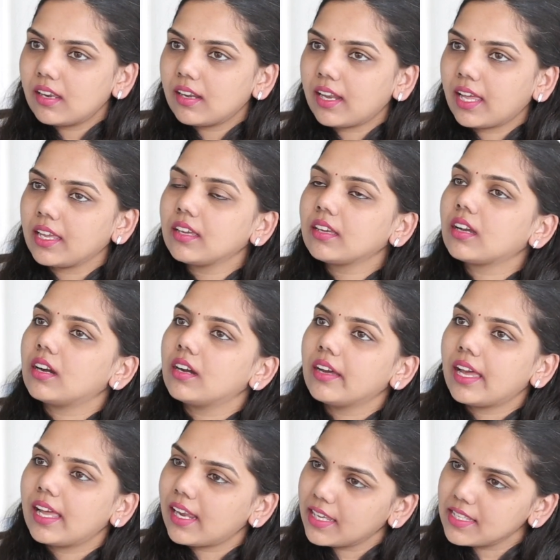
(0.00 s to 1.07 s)
like
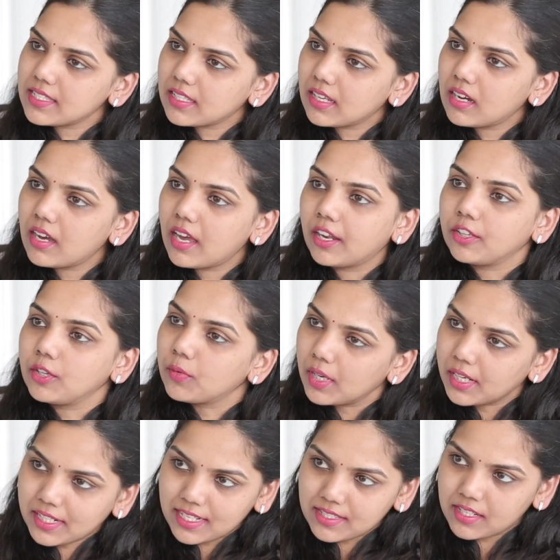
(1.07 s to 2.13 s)
ELISA and
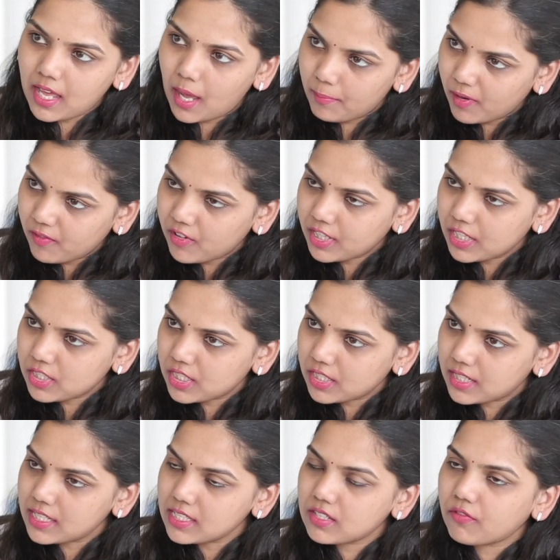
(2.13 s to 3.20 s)
nucleic acid amplification
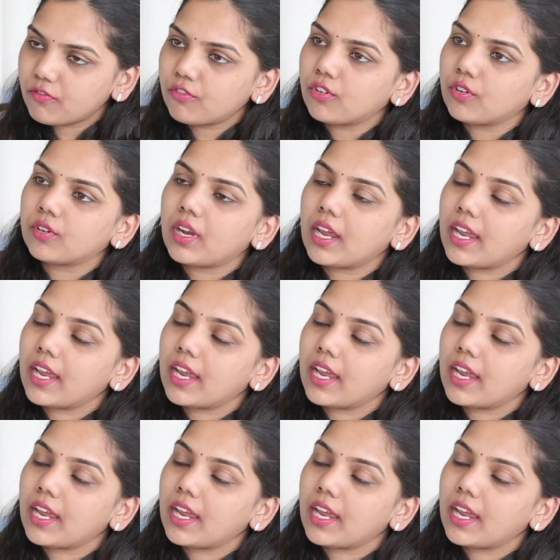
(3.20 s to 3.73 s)
test for